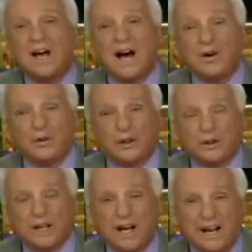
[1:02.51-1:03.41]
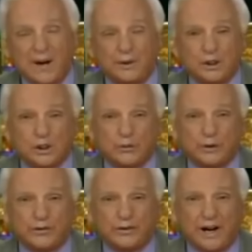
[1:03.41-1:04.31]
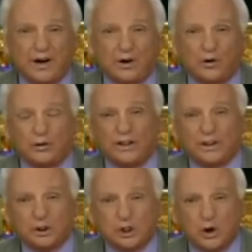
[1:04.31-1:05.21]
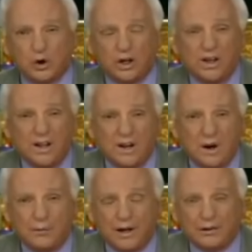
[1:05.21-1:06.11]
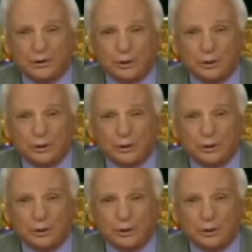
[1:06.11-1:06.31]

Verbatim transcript: I don't think Don Imus should have been fired over his joke about the